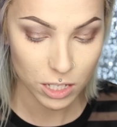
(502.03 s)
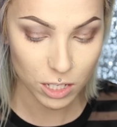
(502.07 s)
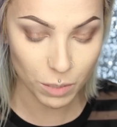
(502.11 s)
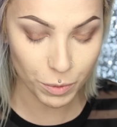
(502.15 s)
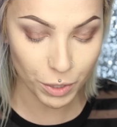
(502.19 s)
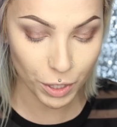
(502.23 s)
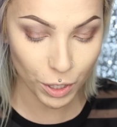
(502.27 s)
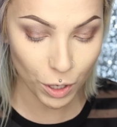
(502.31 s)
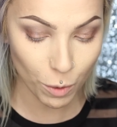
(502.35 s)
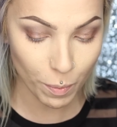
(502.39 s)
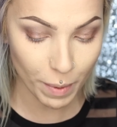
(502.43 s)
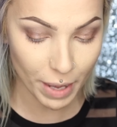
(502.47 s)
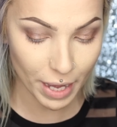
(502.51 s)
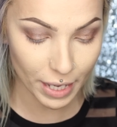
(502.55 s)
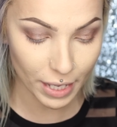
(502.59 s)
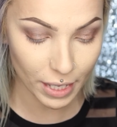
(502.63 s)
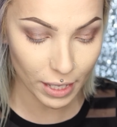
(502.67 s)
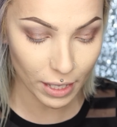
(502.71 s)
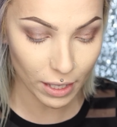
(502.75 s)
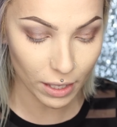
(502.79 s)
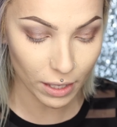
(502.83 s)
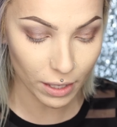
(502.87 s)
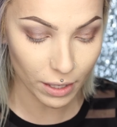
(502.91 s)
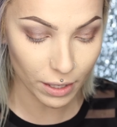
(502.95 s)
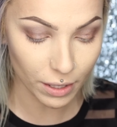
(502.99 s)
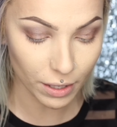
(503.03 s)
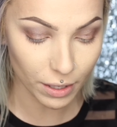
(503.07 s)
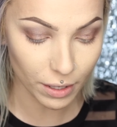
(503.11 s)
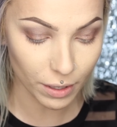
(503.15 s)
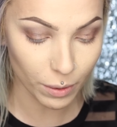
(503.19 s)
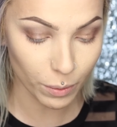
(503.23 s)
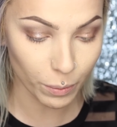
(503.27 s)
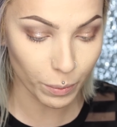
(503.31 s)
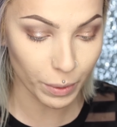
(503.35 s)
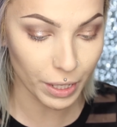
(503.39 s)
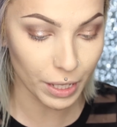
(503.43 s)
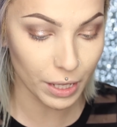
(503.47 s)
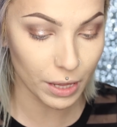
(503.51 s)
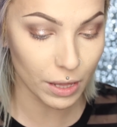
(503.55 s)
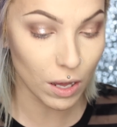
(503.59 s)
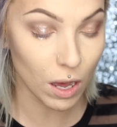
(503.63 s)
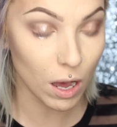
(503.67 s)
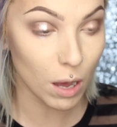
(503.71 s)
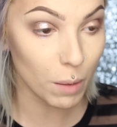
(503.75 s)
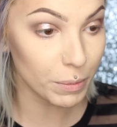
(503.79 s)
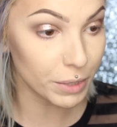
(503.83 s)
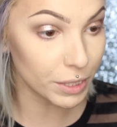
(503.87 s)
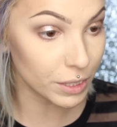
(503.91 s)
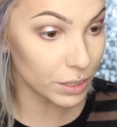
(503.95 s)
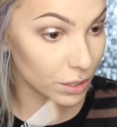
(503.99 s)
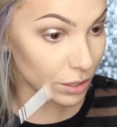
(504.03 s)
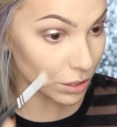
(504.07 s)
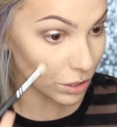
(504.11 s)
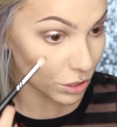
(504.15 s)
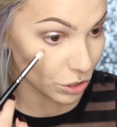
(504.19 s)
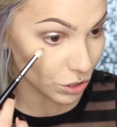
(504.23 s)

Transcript: So I'm gonna go back in with almond